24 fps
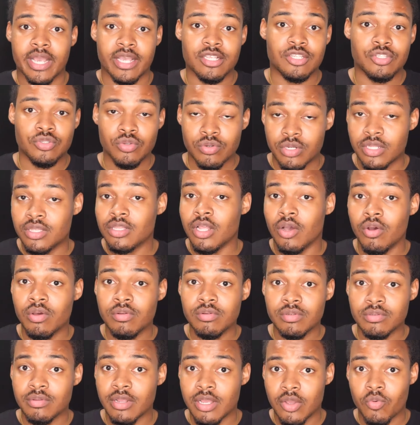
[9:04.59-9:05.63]
like a student
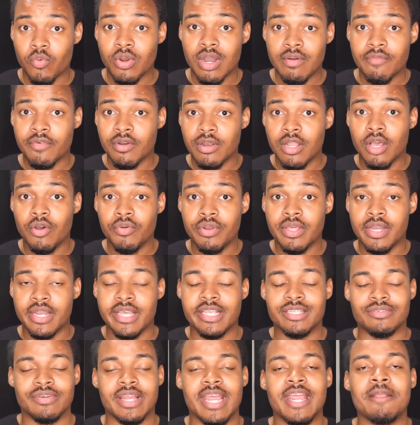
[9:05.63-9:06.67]
loan, like whatever loan it
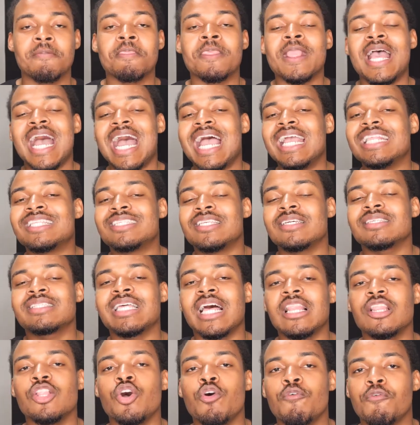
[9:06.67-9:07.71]
is, right? I took
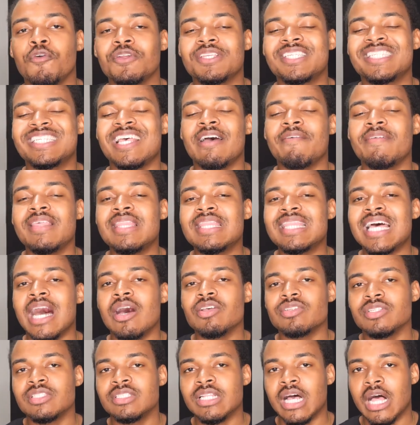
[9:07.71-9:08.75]
that loan for seven
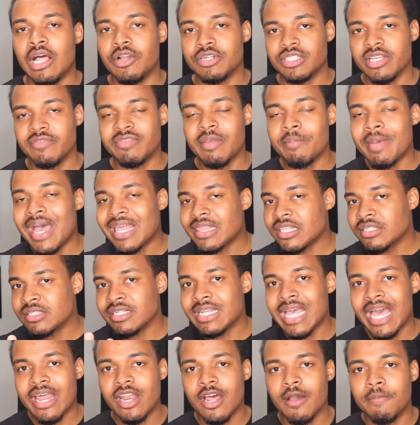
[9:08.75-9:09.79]
thousand dollars. If the math
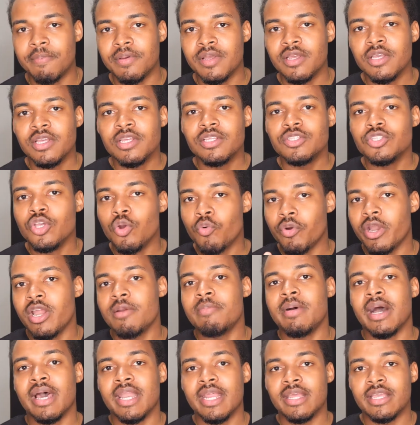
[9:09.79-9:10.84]
doesn't add up, don't worry
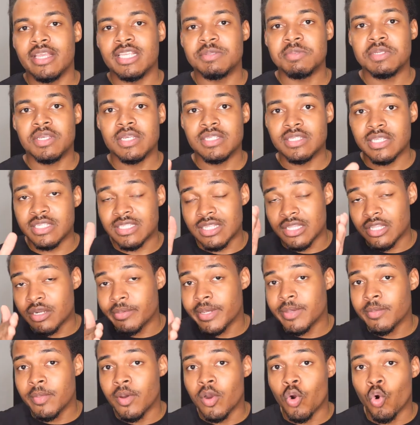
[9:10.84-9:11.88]
about it. It's because it's a little
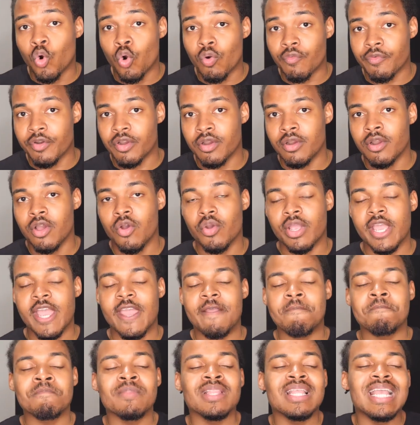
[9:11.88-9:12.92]
bit more over,
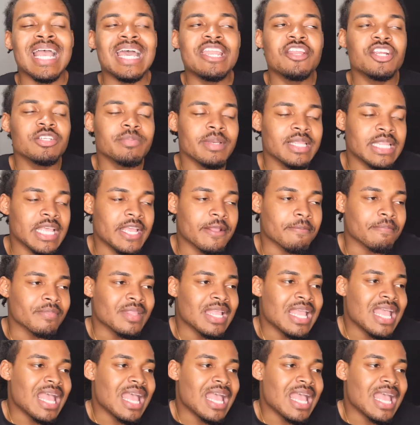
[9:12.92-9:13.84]
okay? And here's my thing.